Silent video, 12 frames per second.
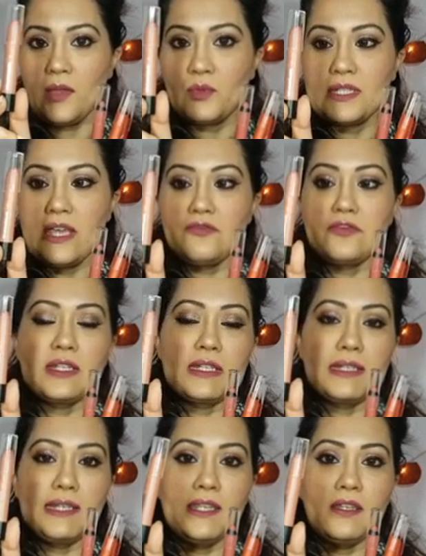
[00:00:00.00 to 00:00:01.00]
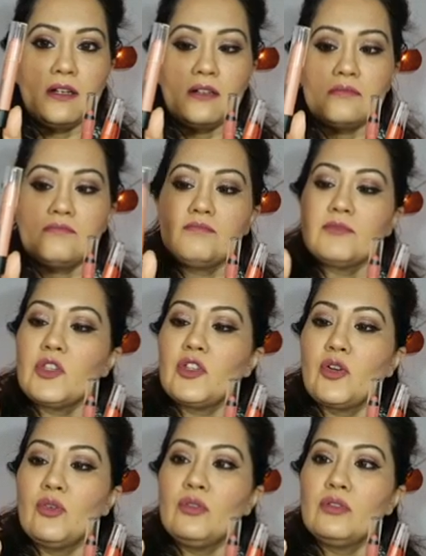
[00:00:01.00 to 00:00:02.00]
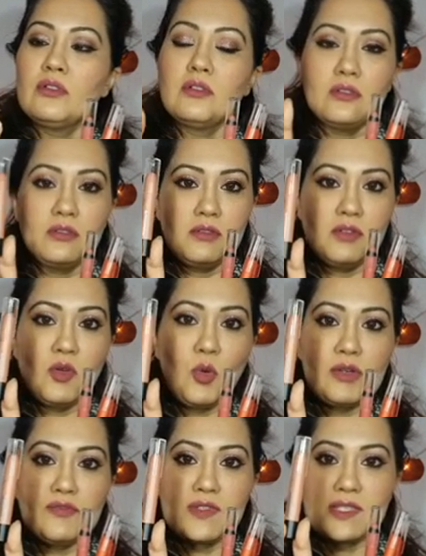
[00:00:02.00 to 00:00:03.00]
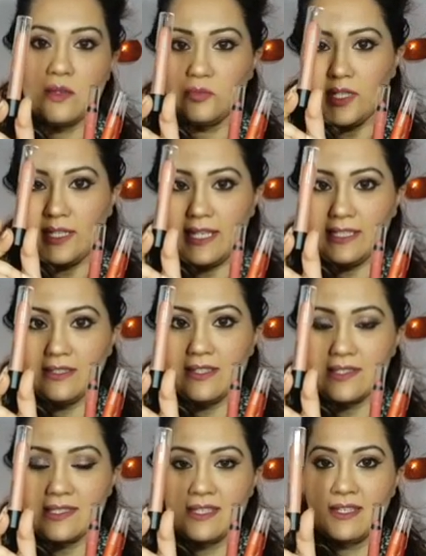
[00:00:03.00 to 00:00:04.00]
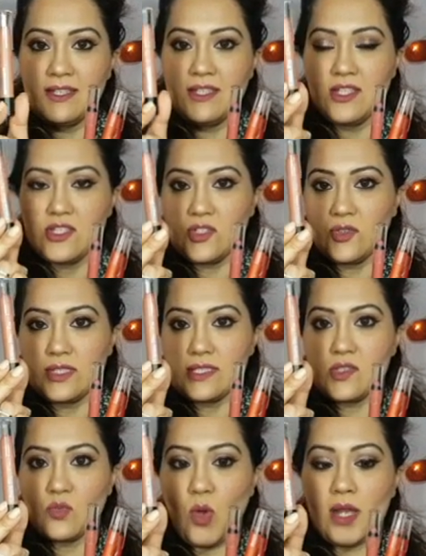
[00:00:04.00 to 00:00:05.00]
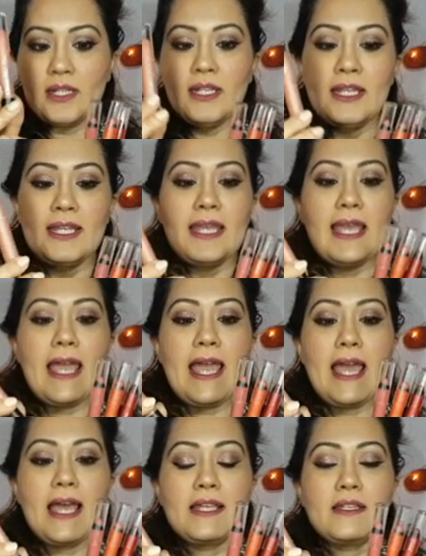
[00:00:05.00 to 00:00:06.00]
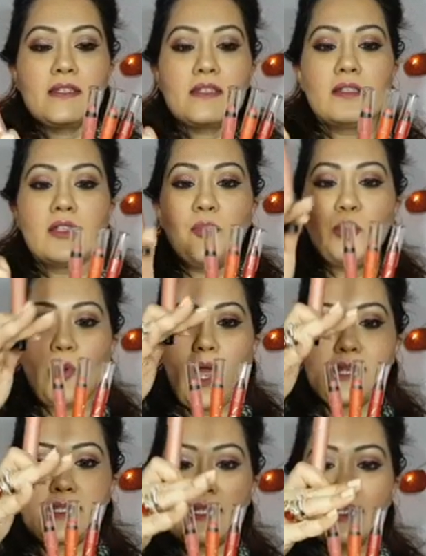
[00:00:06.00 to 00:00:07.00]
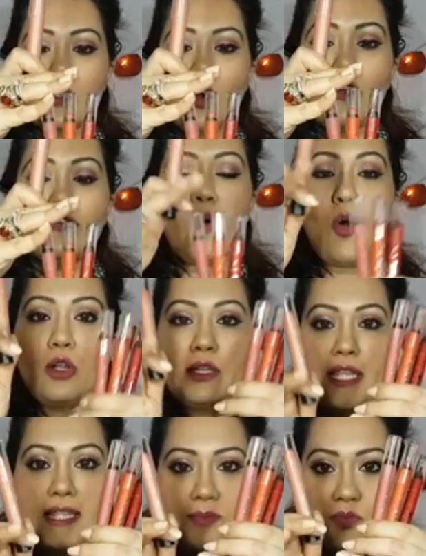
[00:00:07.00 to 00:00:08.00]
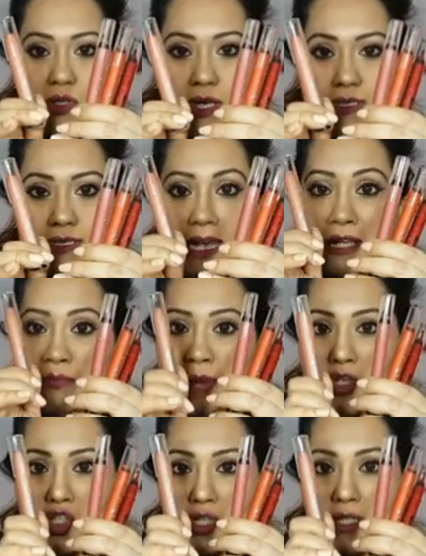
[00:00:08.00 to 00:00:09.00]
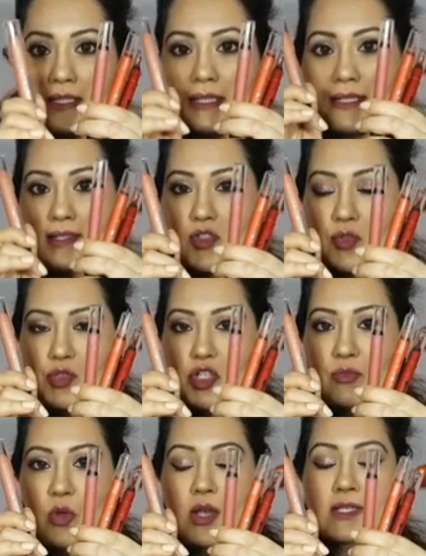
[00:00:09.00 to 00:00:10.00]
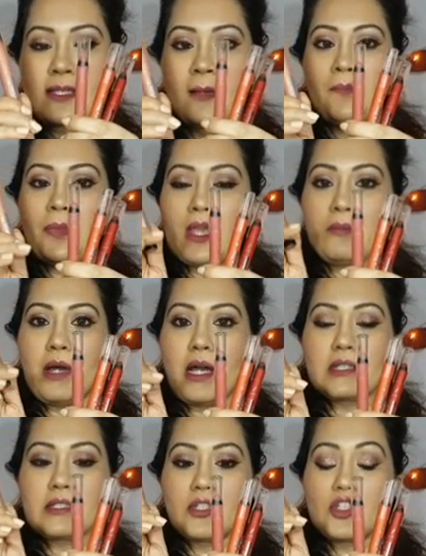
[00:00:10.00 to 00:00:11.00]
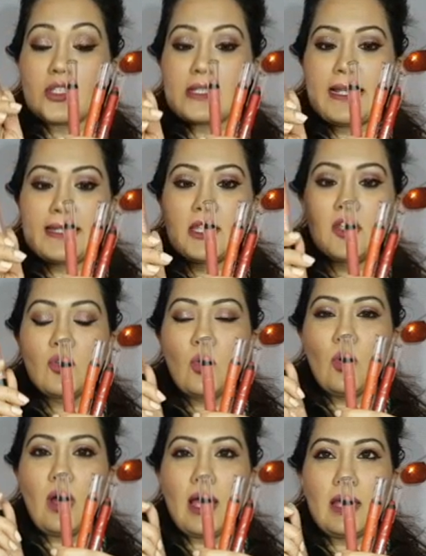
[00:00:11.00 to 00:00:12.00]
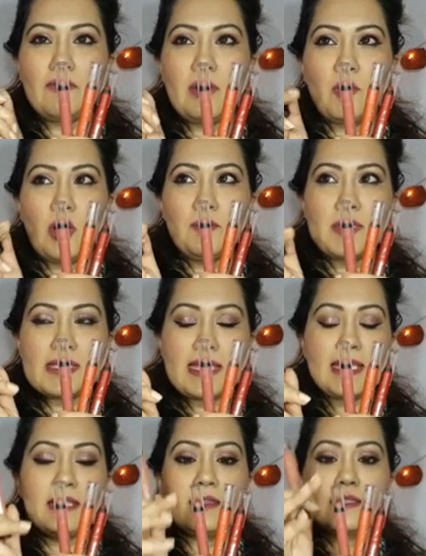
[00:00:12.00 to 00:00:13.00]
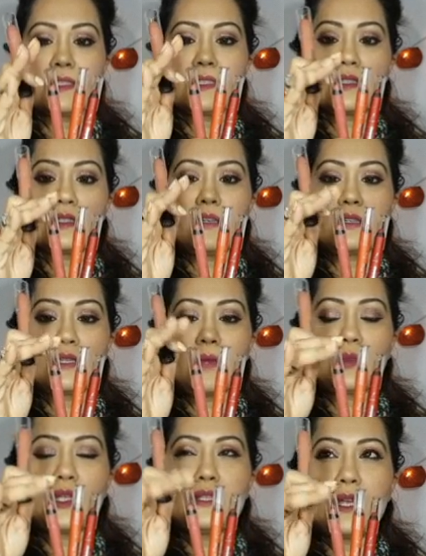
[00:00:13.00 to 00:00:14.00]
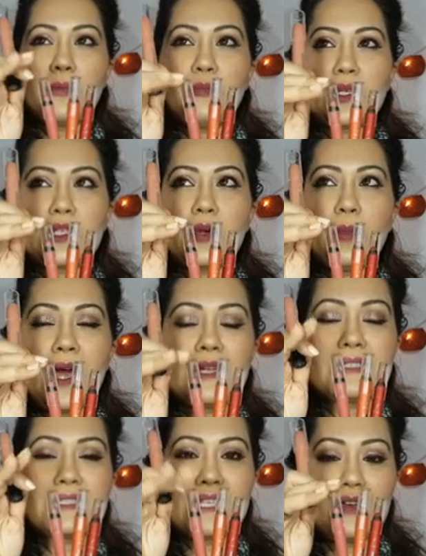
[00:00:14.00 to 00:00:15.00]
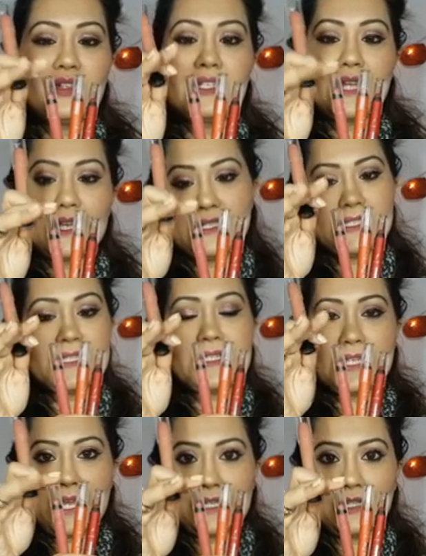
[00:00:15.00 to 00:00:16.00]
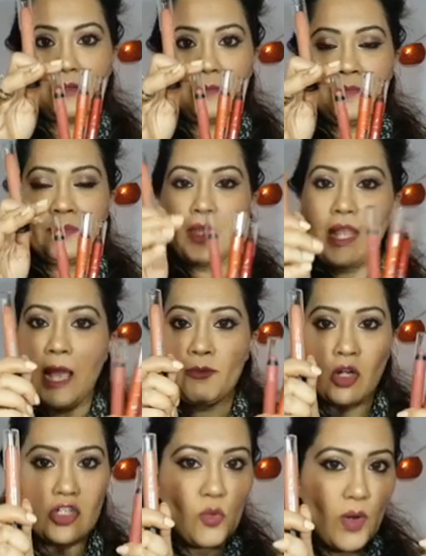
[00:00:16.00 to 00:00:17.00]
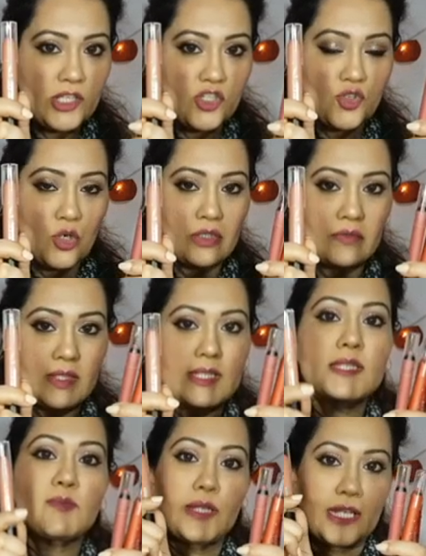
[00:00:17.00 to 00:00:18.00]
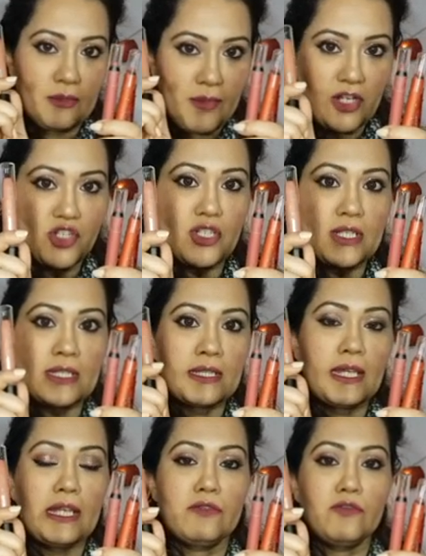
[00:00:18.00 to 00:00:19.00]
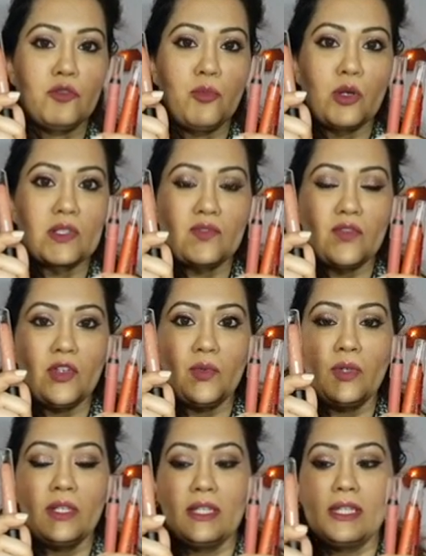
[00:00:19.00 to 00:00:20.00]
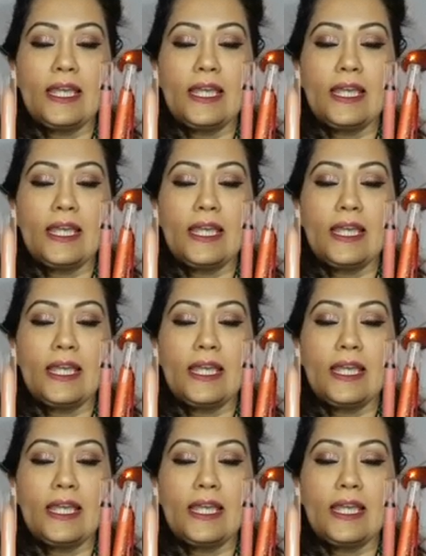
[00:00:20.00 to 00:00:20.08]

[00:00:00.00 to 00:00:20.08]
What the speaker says: I would definitely you know, go in for something like this. So this is one. And the prices of all these products I'll mention in the description box, but just letting you know, if I'm not mistaken, this is something that I picked up at $7.99. I'm not quite sure of this, but I'll mention it in the info box for you.